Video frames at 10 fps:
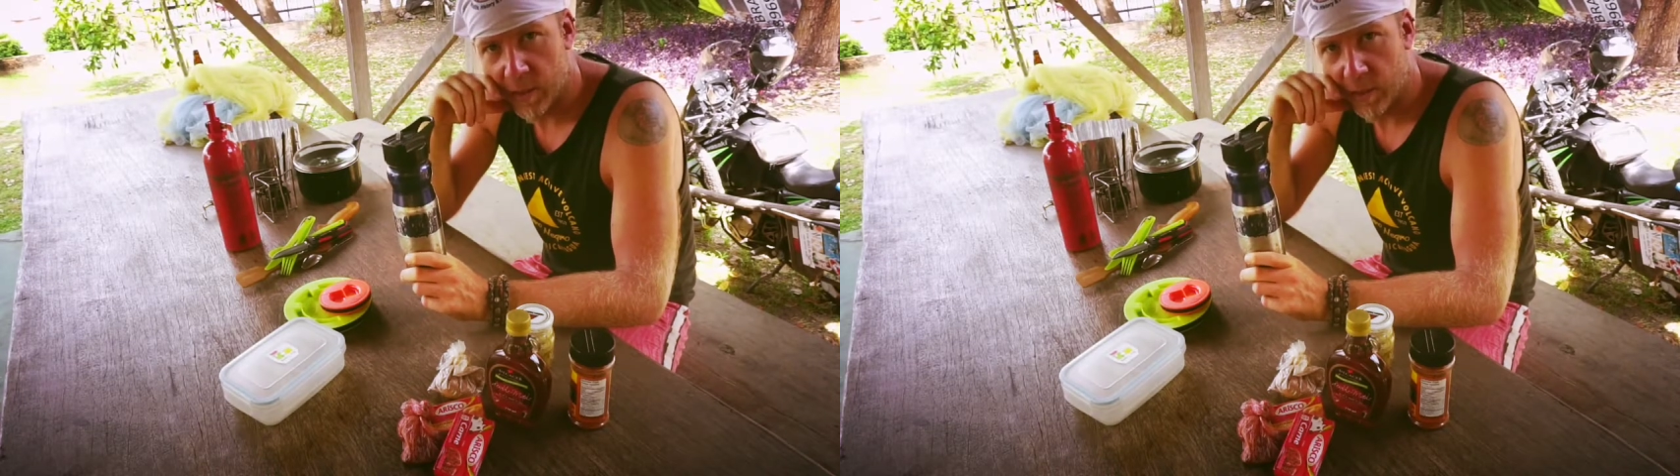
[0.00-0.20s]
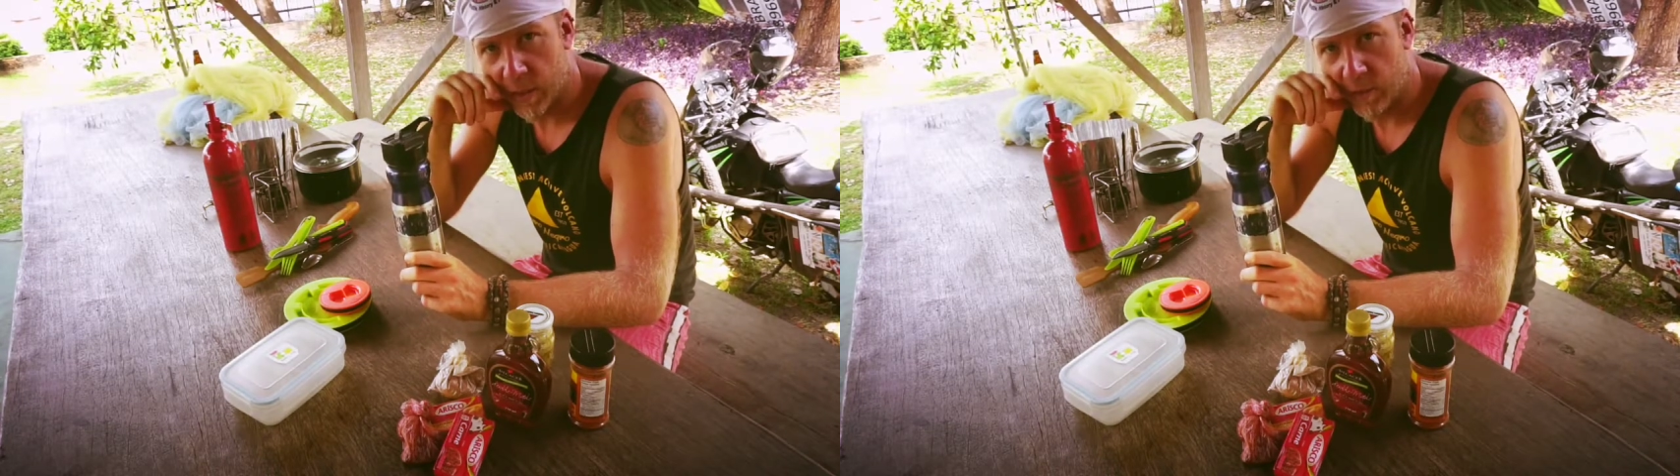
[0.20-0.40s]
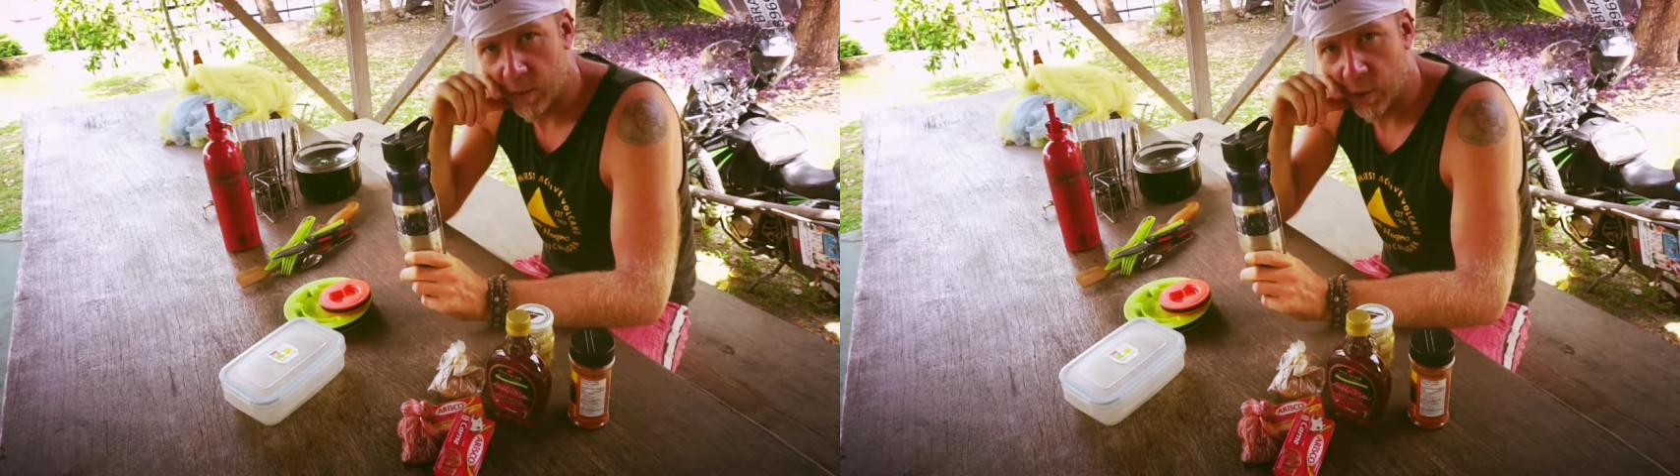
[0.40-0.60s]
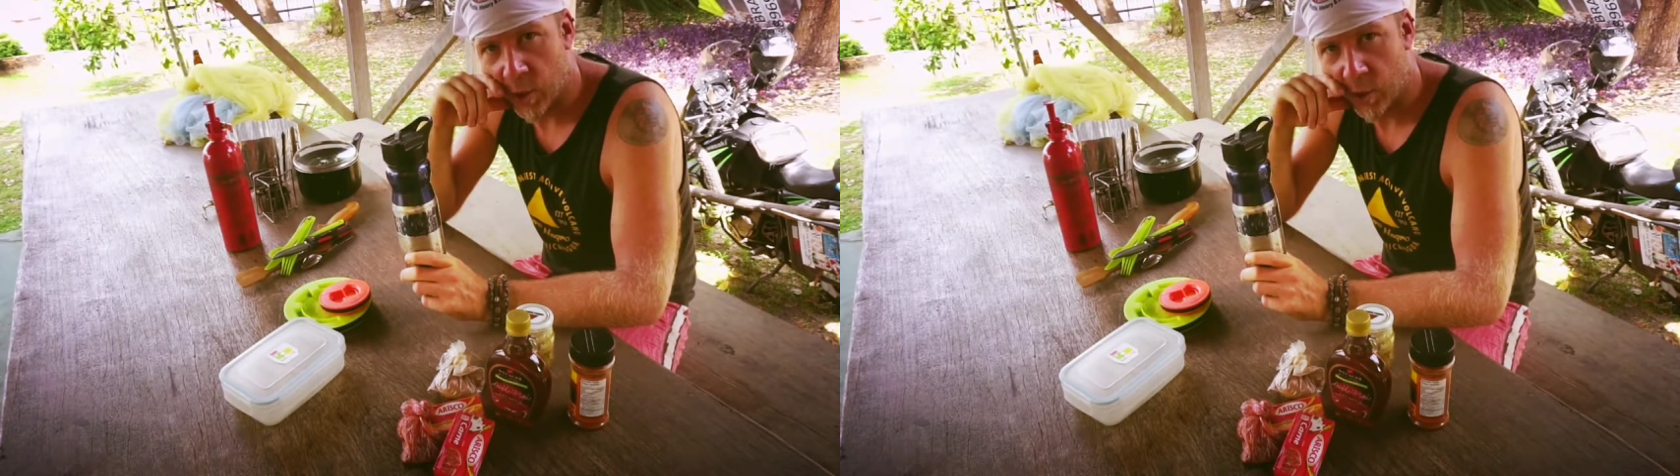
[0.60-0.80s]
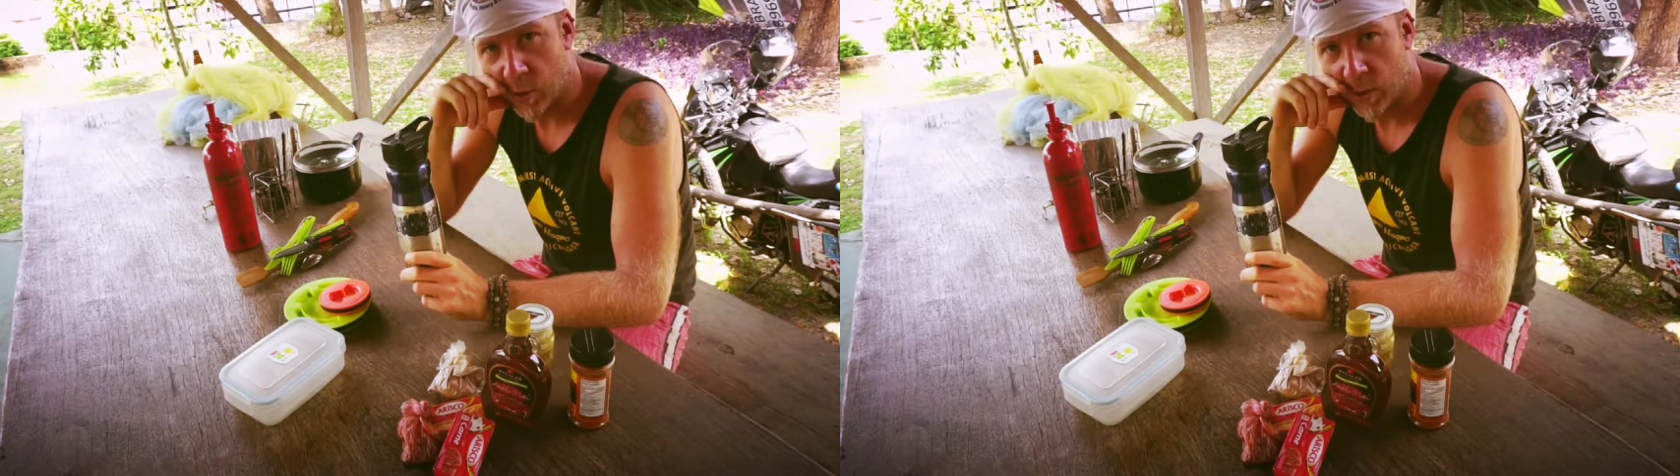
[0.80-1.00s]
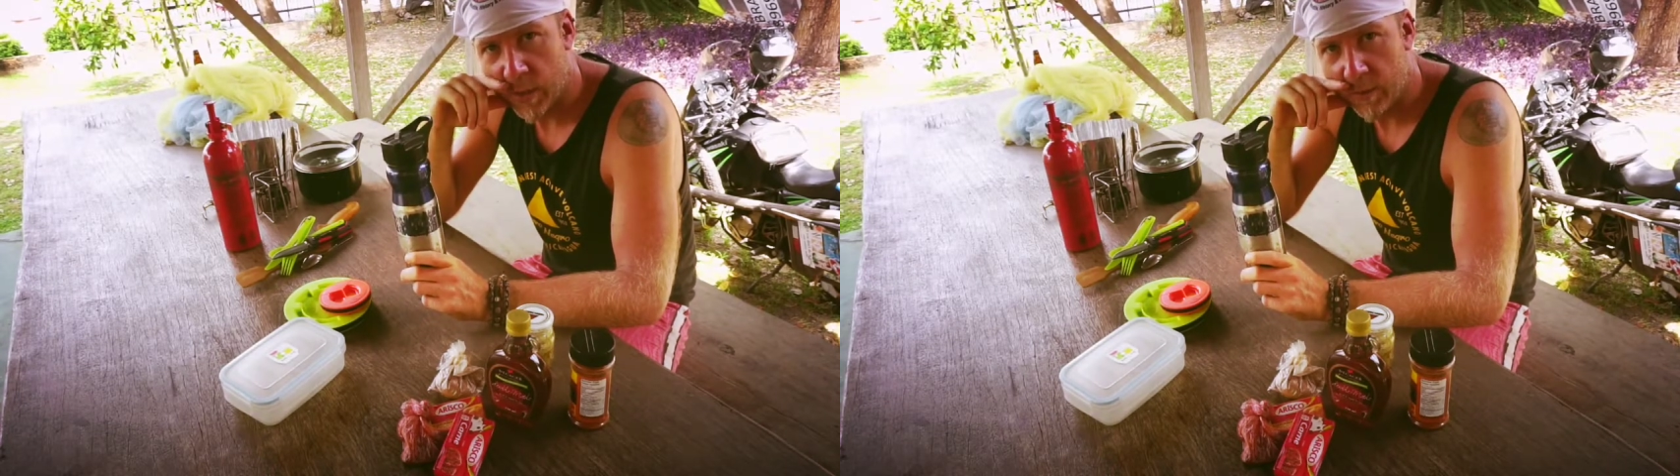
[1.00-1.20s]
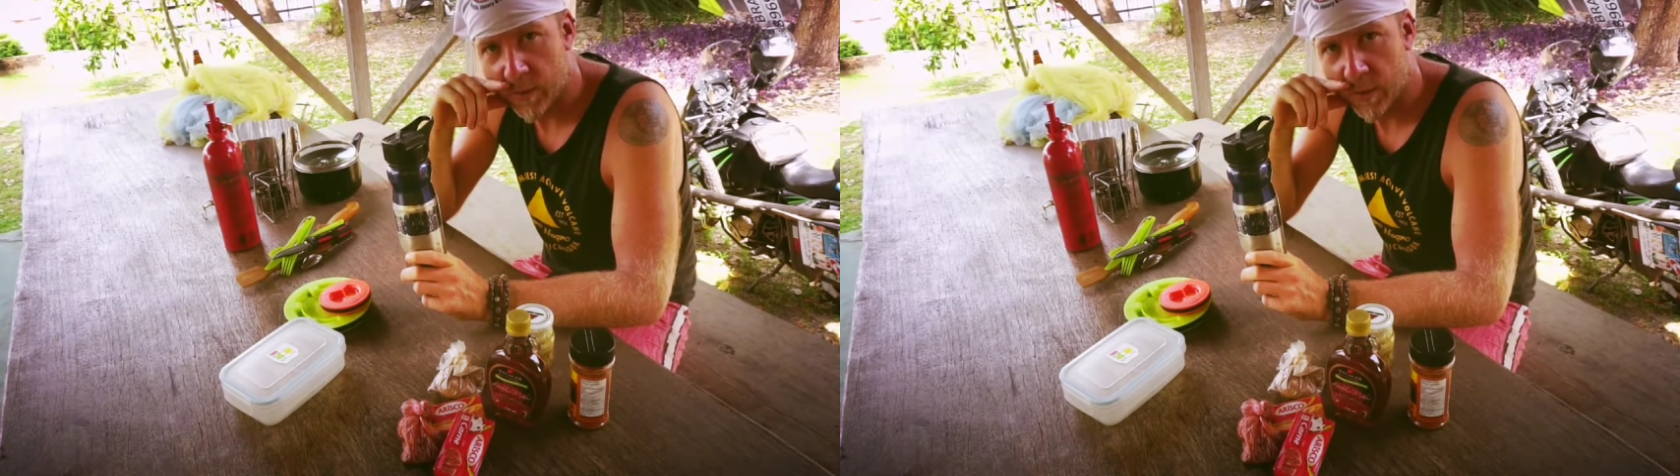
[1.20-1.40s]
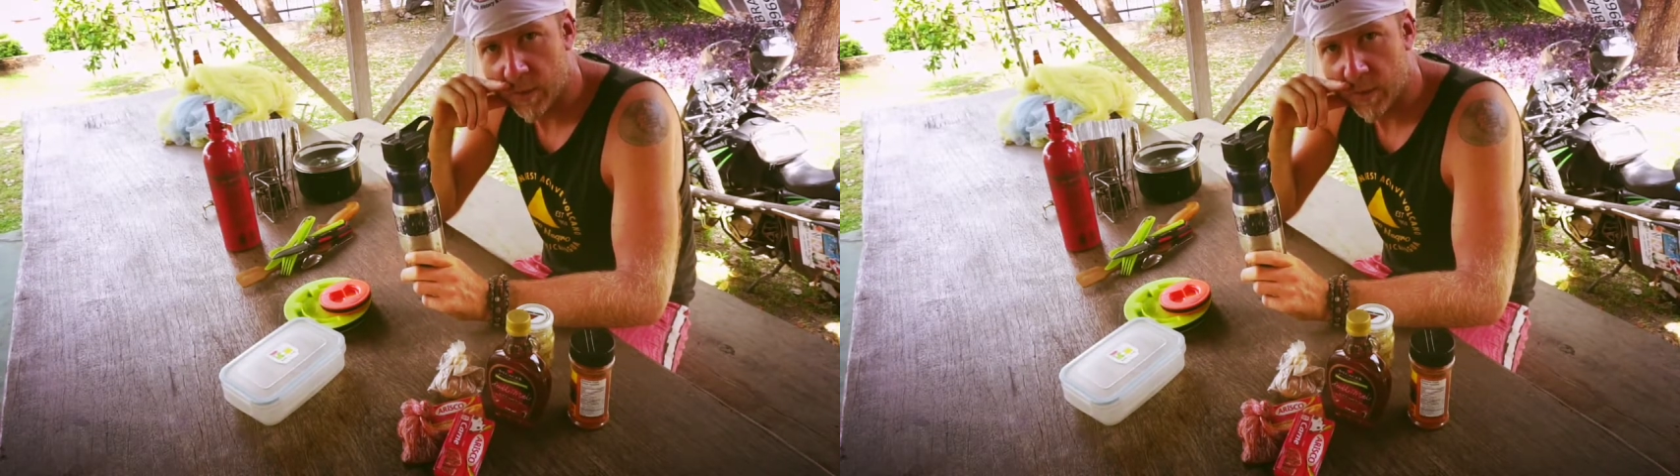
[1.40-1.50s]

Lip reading: so they give you cocoa leaves